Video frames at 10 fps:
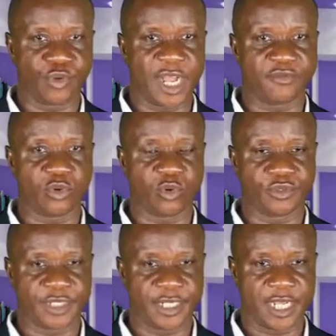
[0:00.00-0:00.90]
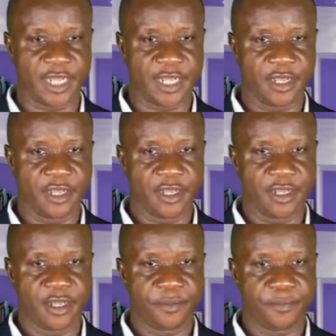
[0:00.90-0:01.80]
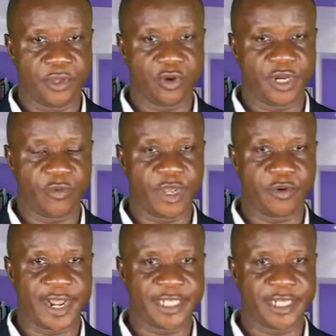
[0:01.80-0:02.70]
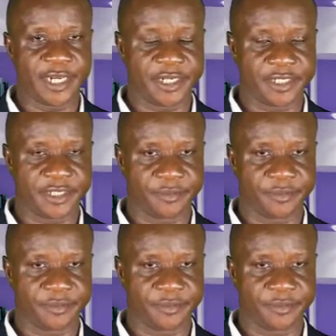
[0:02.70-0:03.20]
we have to consider purely when writing it.